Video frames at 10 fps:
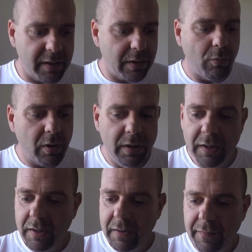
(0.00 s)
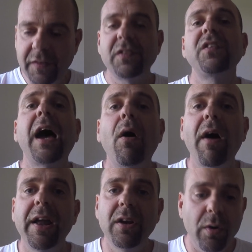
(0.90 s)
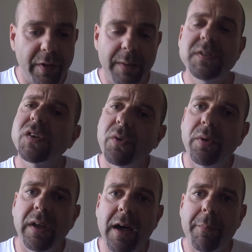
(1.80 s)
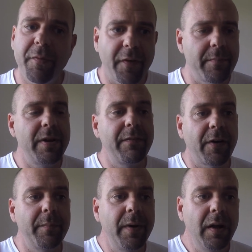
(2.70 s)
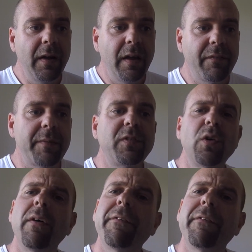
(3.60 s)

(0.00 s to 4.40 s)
Like, well, this is how I know that I'm screwing up. If I'm so